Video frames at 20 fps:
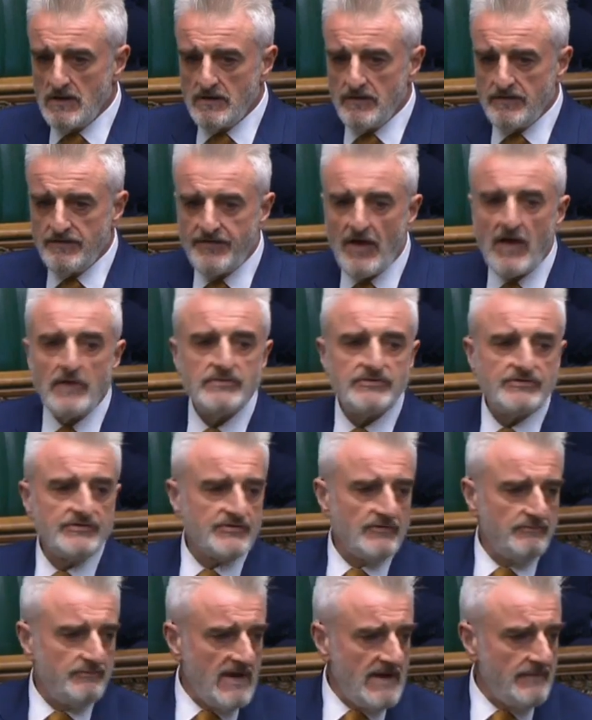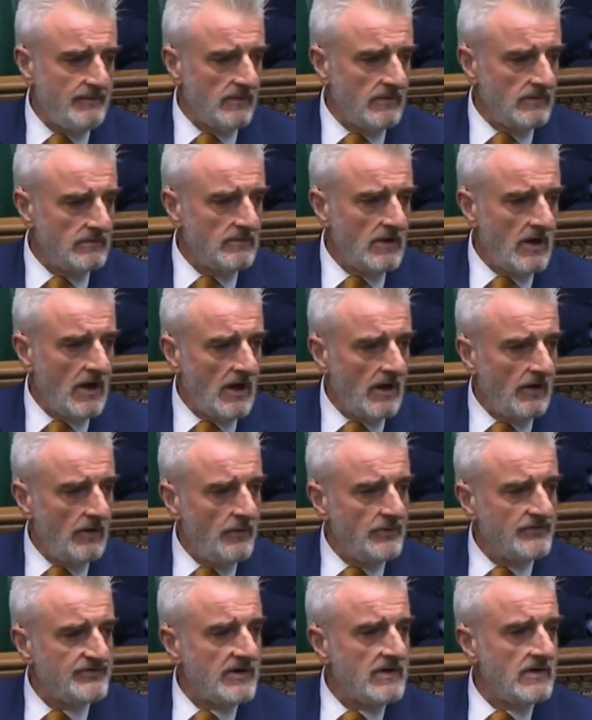Thousands of people are
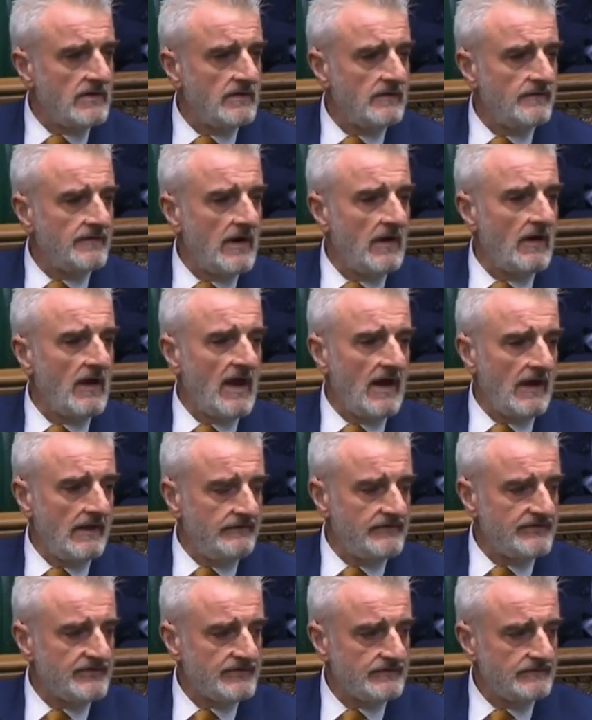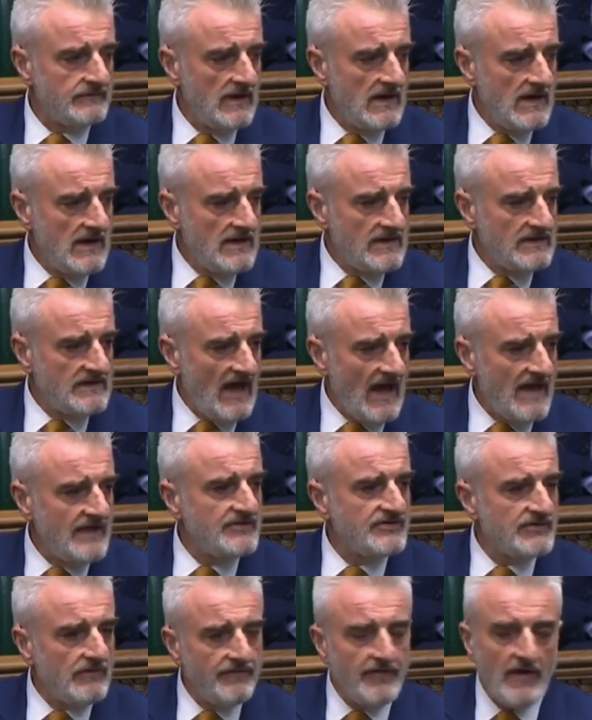losing their lives.
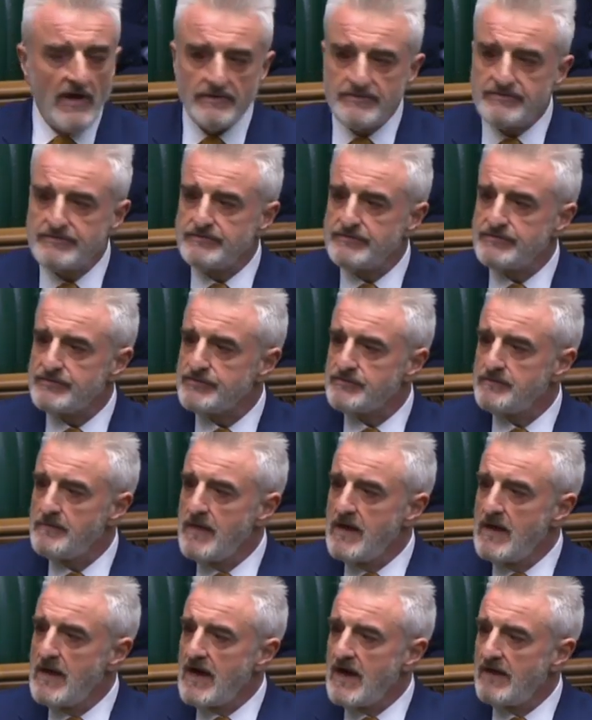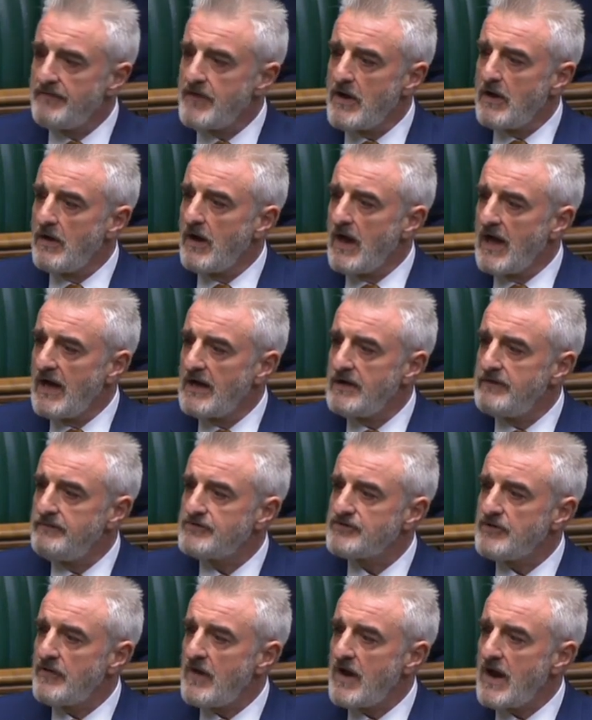Tens of thousands have their
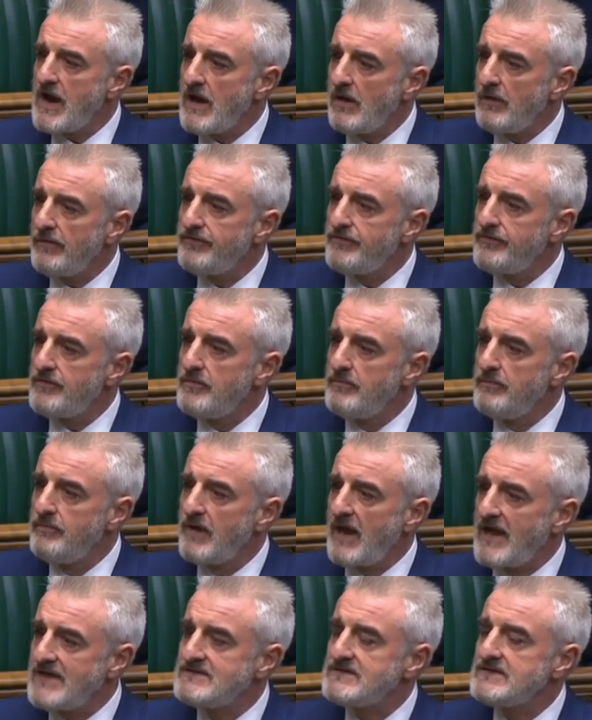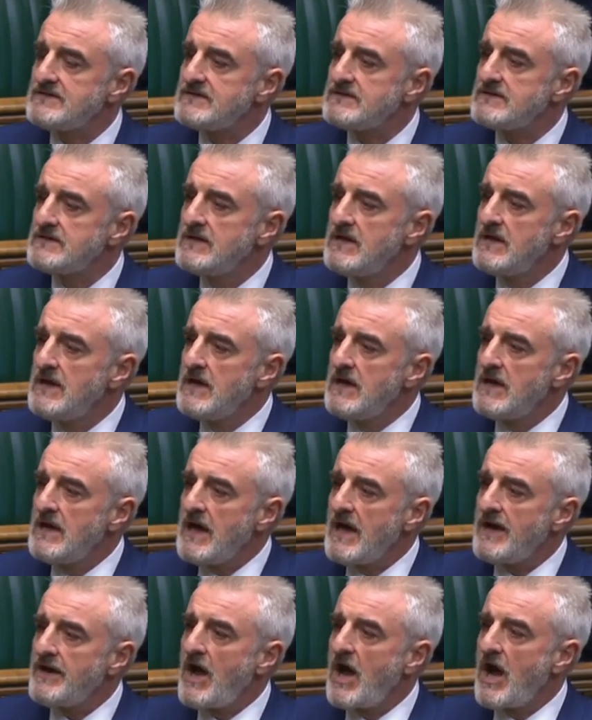lives and their health blighted,
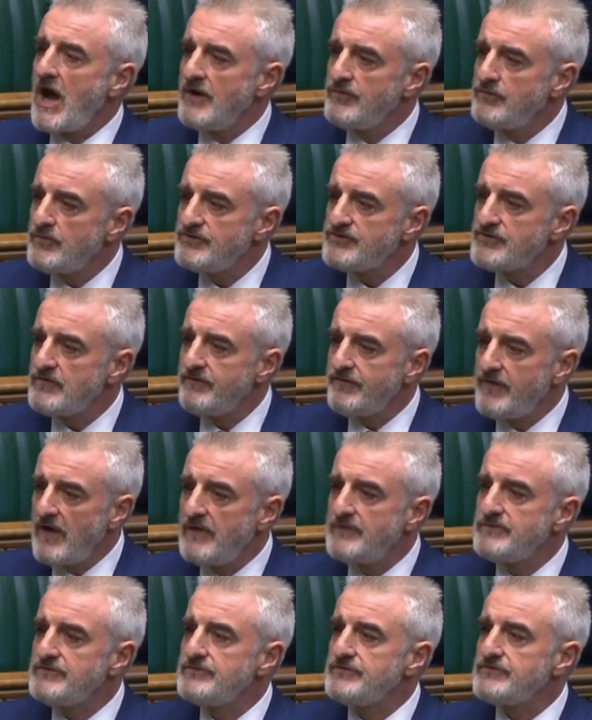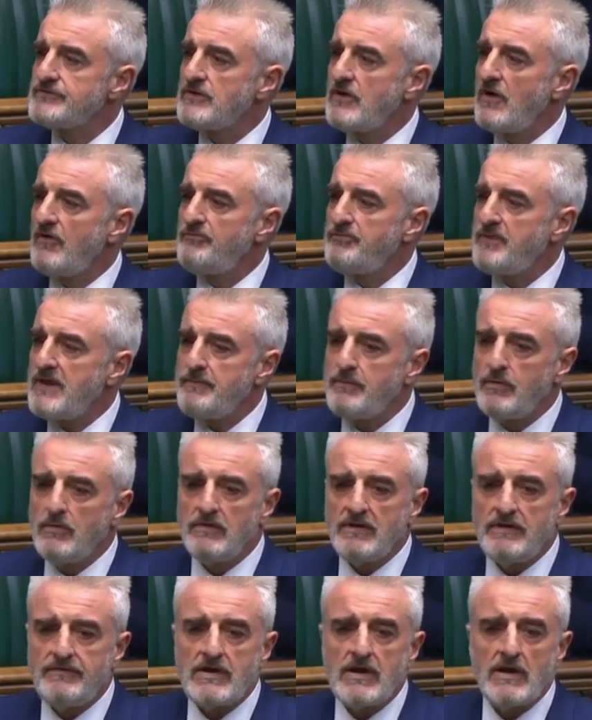and hundreds of thousands of people
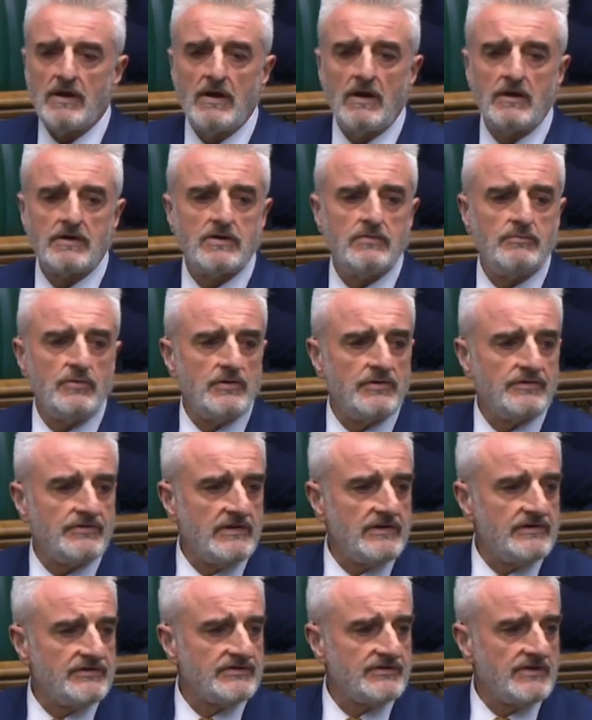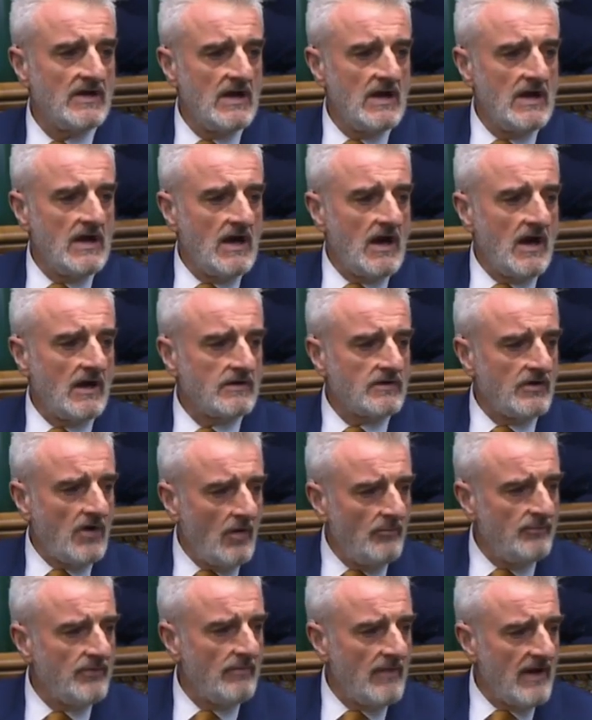living in our communities are
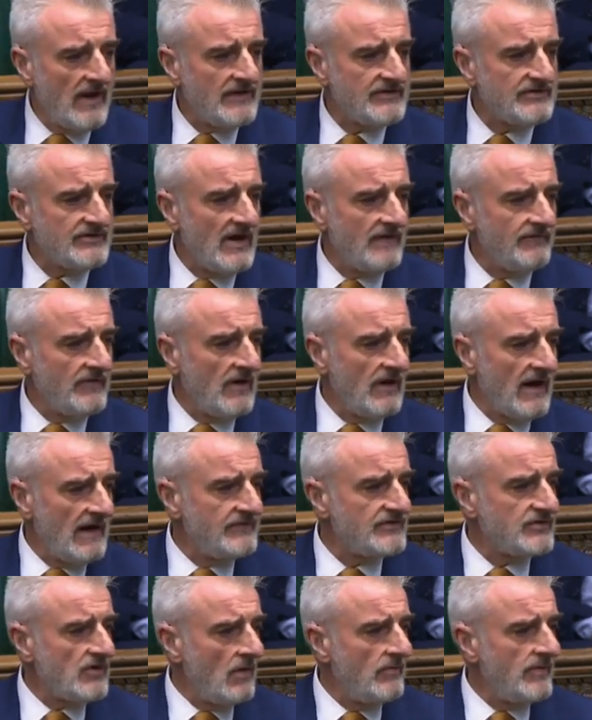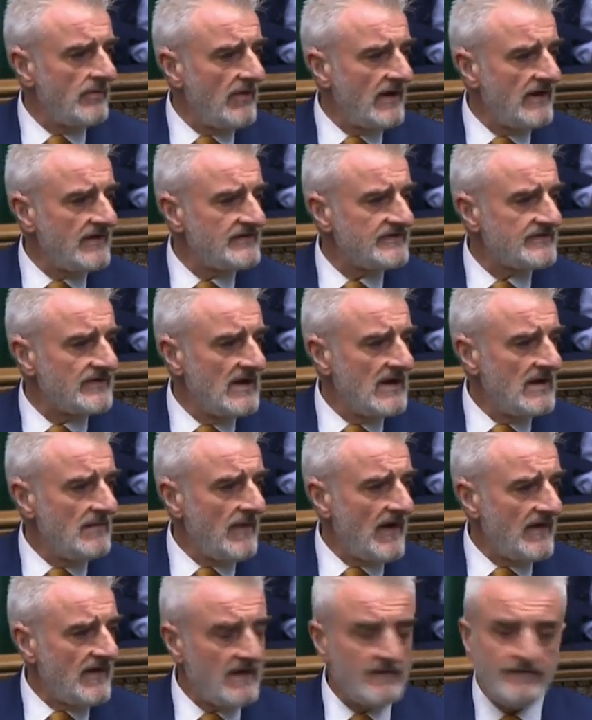compromised, have their lives compromised
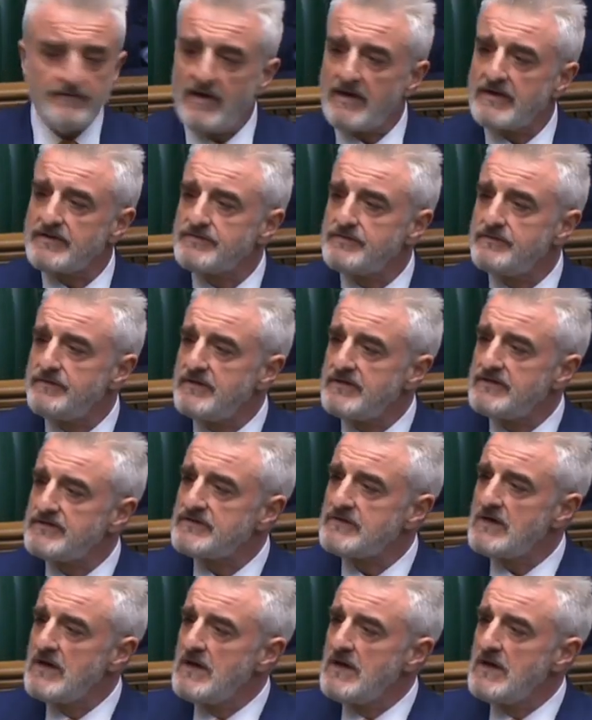by the effects of this